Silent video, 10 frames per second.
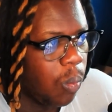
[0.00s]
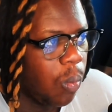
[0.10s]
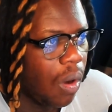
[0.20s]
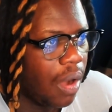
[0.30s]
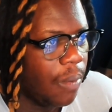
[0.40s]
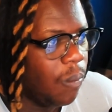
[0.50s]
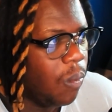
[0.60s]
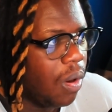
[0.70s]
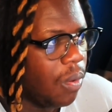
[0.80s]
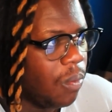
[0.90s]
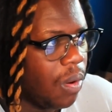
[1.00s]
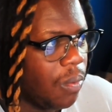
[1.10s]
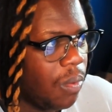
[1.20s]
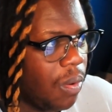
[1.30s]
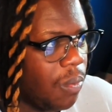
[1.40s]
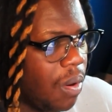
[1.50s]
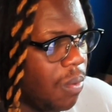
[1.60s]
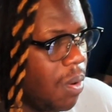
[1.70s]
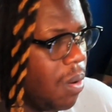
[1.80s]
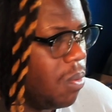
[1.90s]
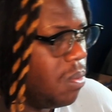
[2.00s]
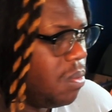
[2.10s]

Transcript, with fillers: What? whoa, whoa, whoa, whoa, whoa.